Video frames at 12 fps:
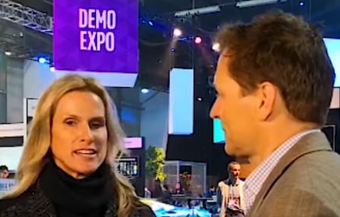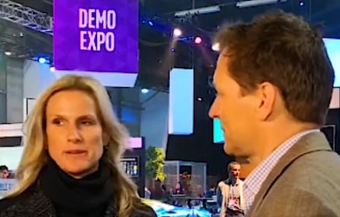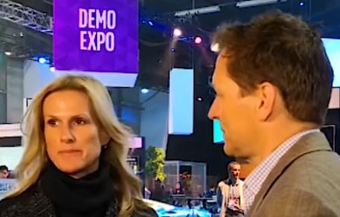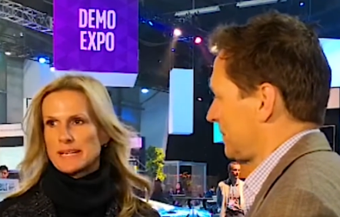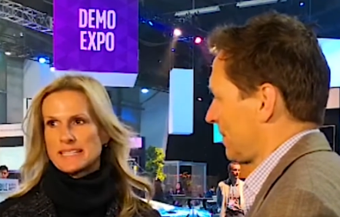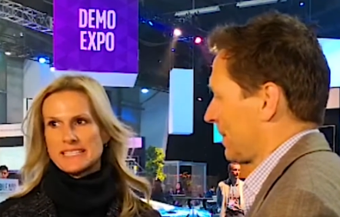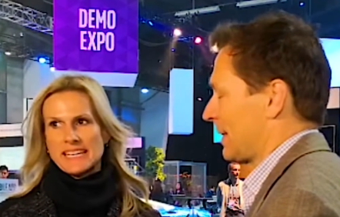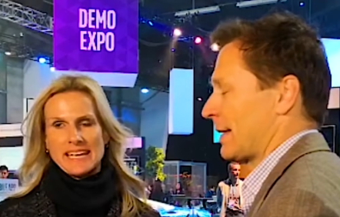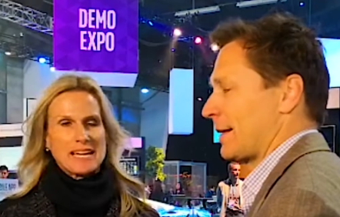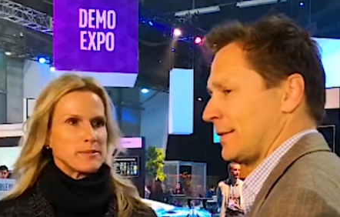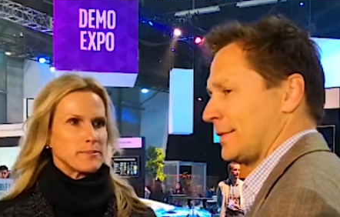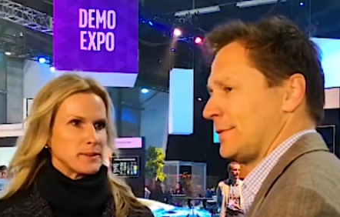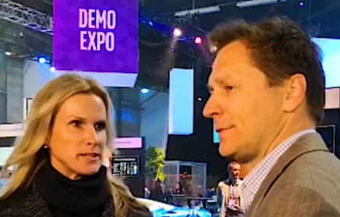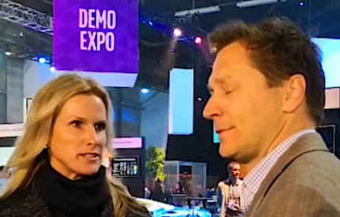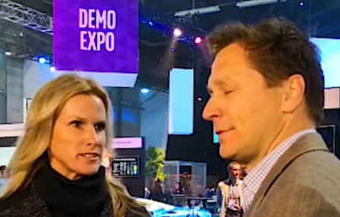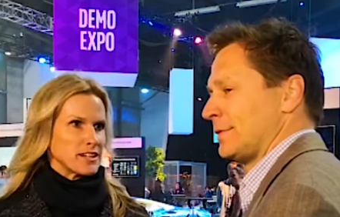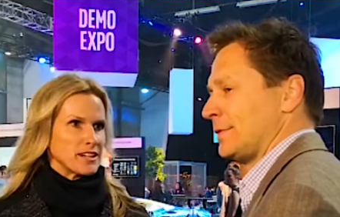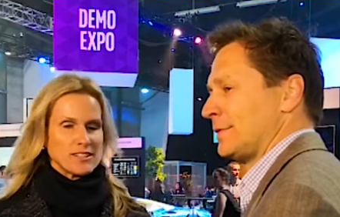Speaker 1: Companies can't
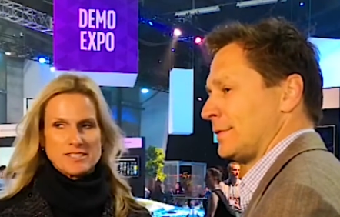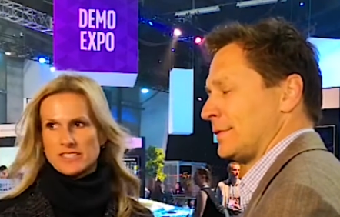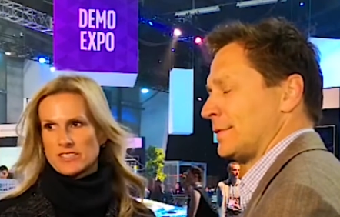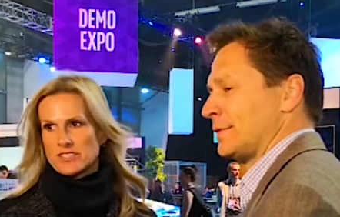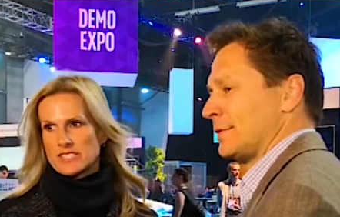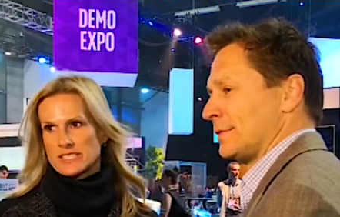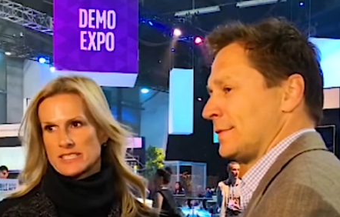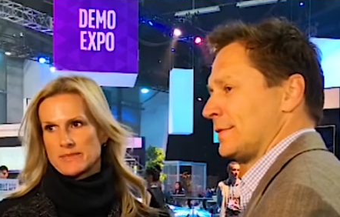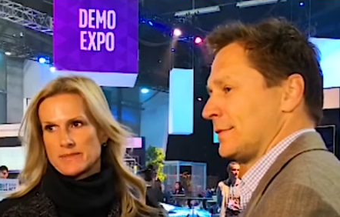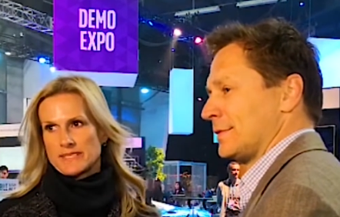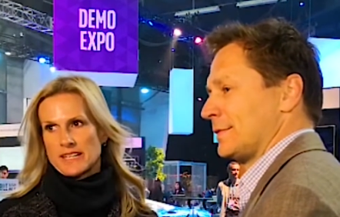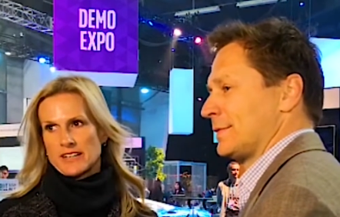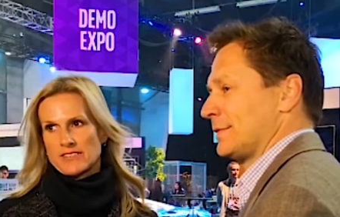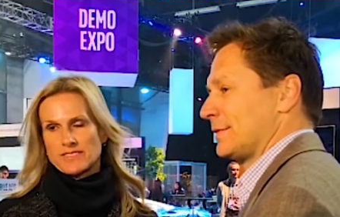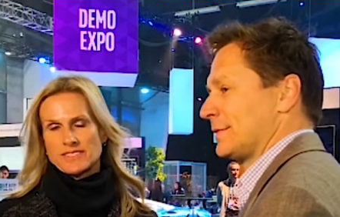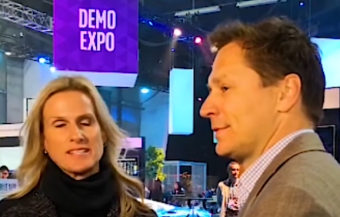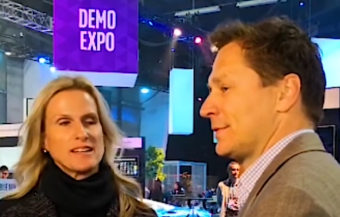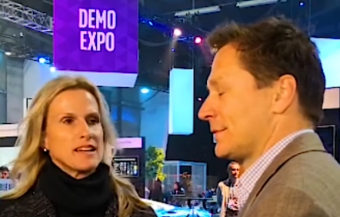build all the solutions
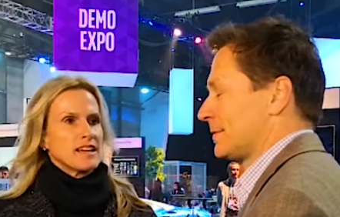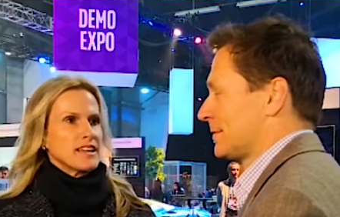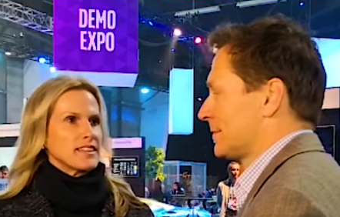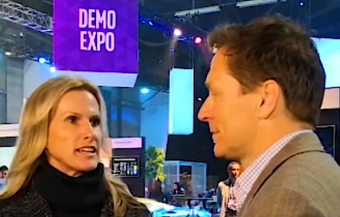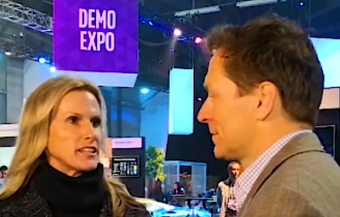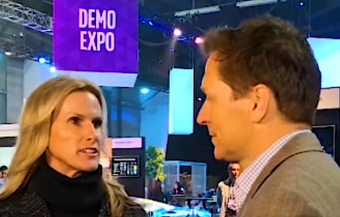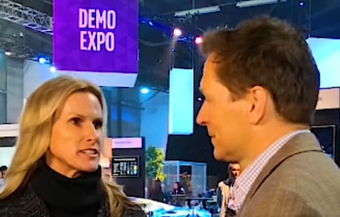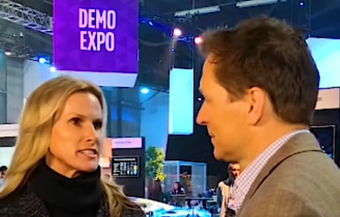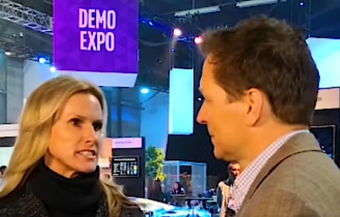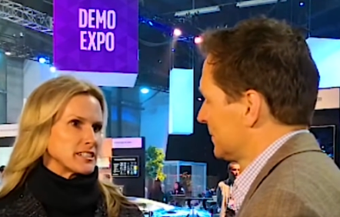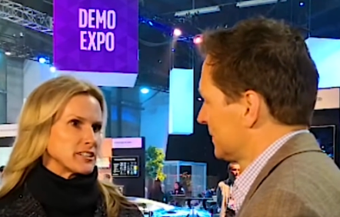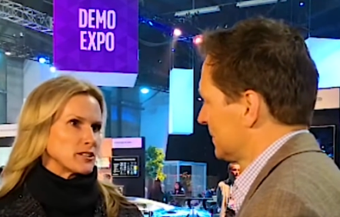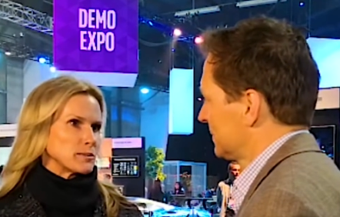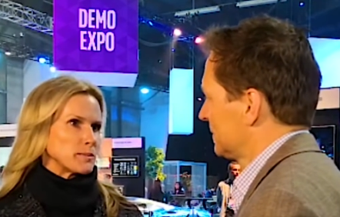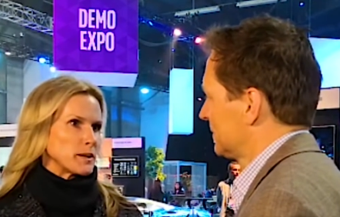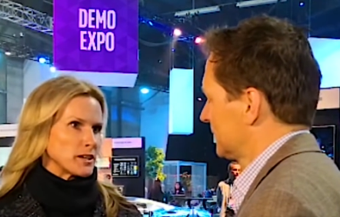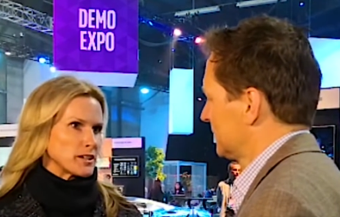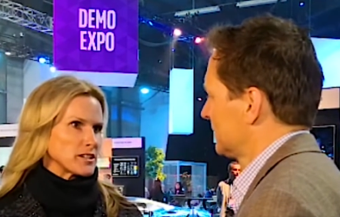themselves they look to
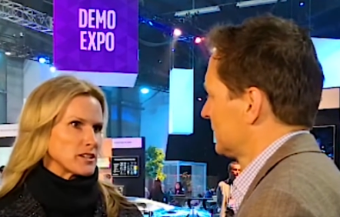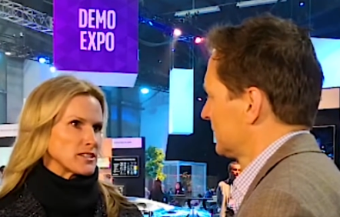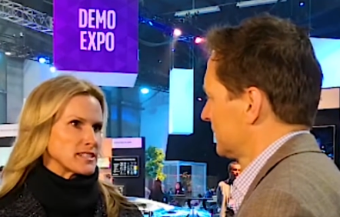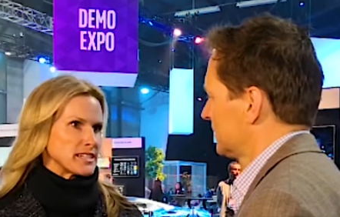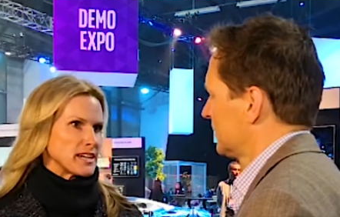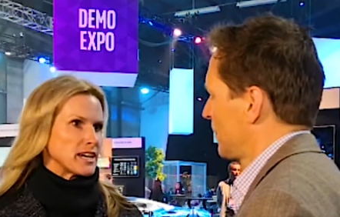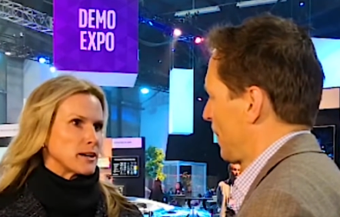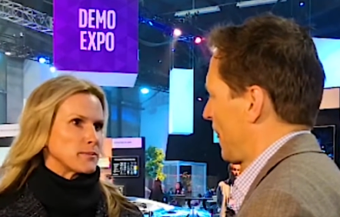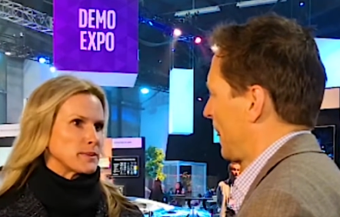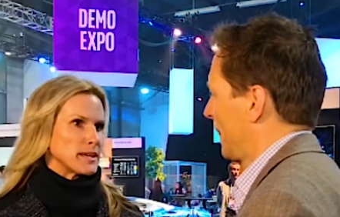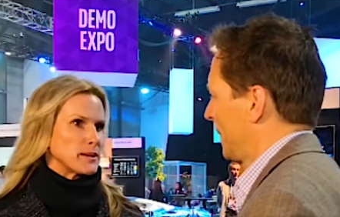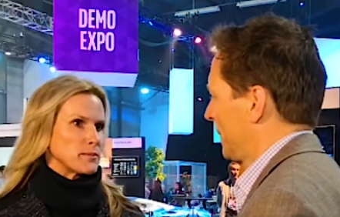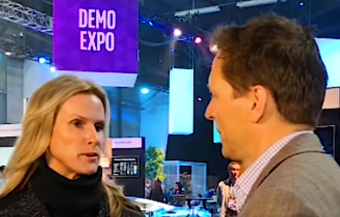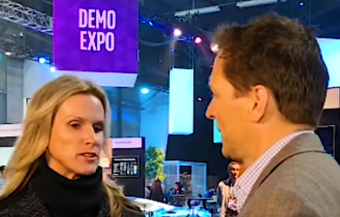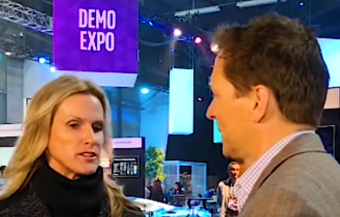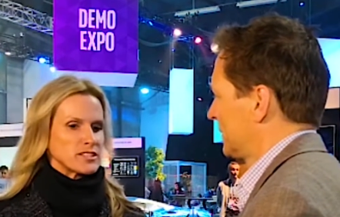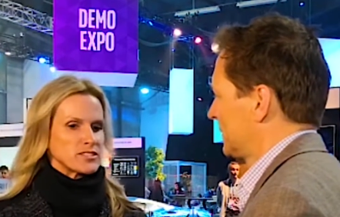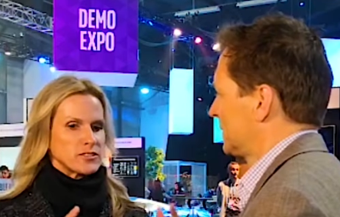partners to help them,
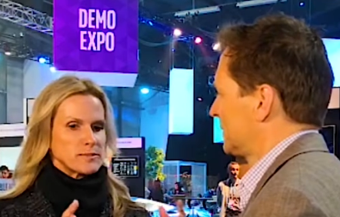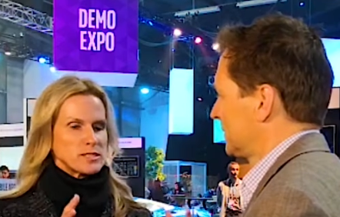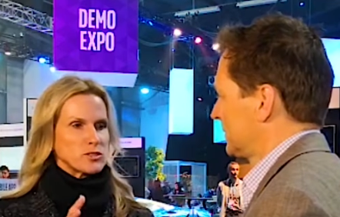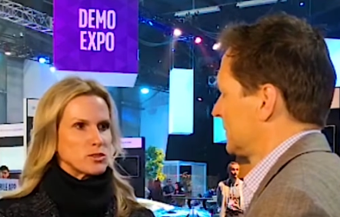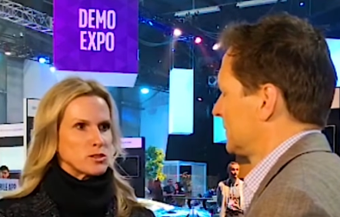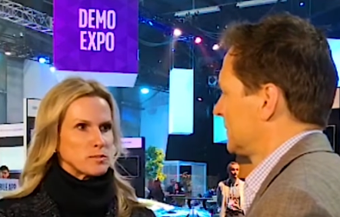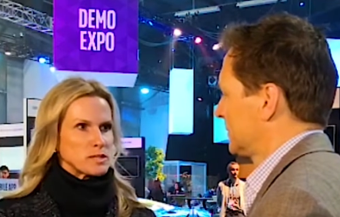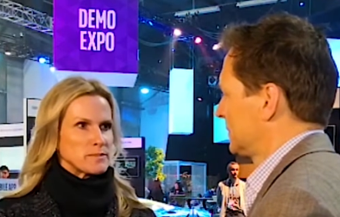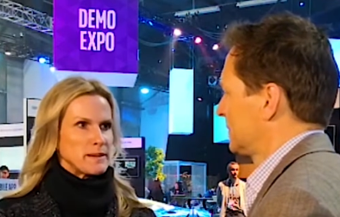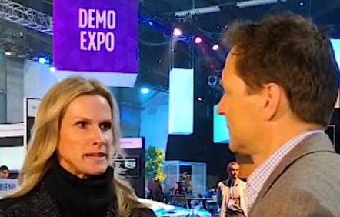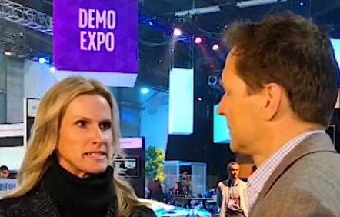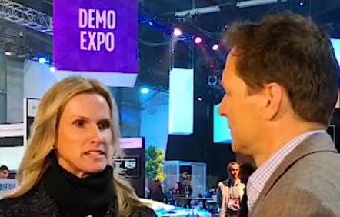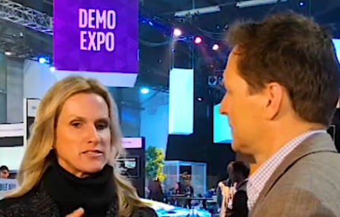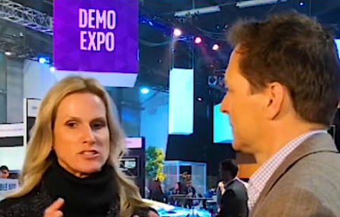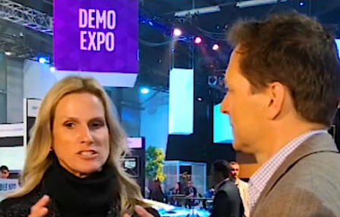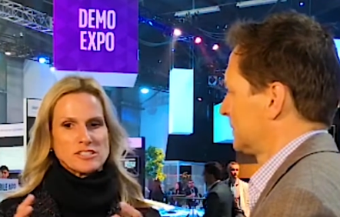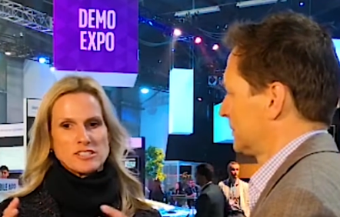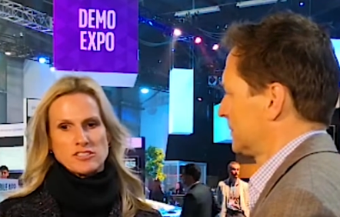whether it's from a tool perspective
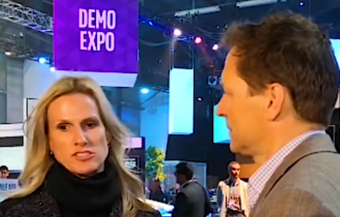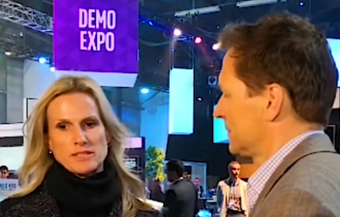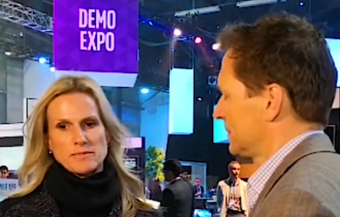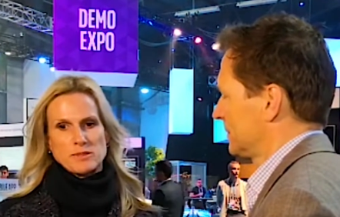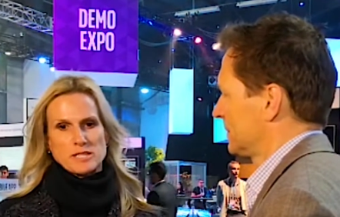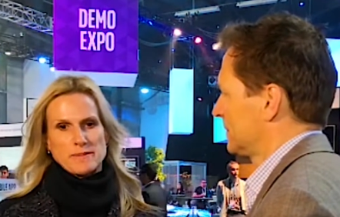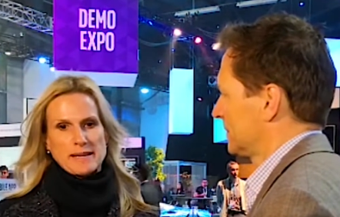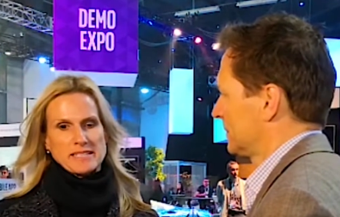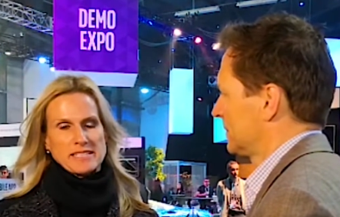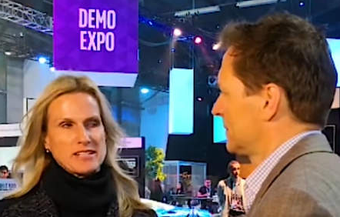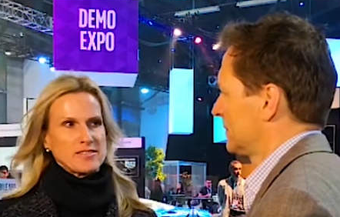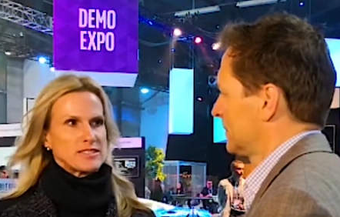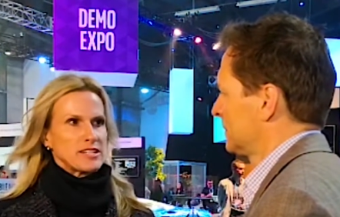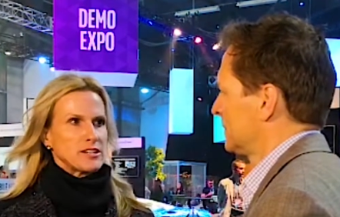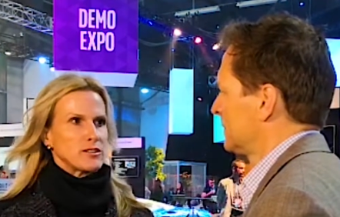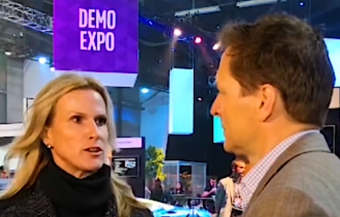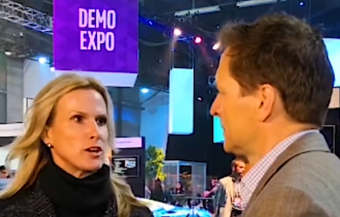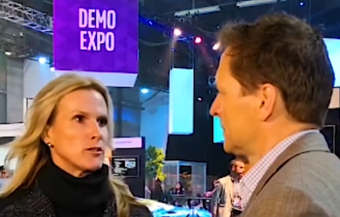or a solution perspective.
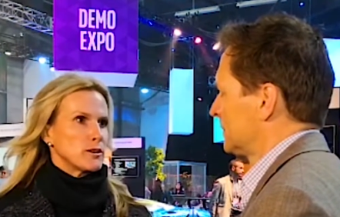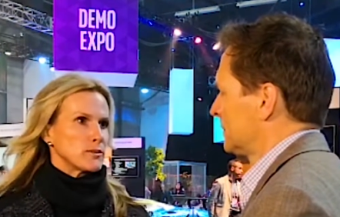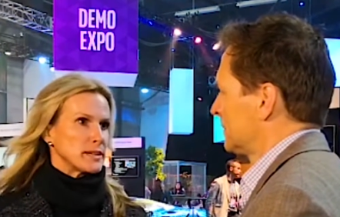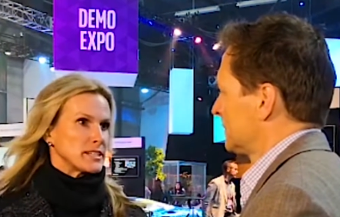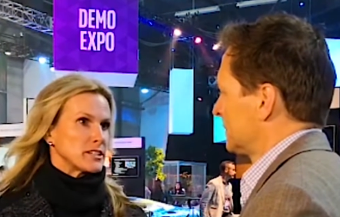So what we do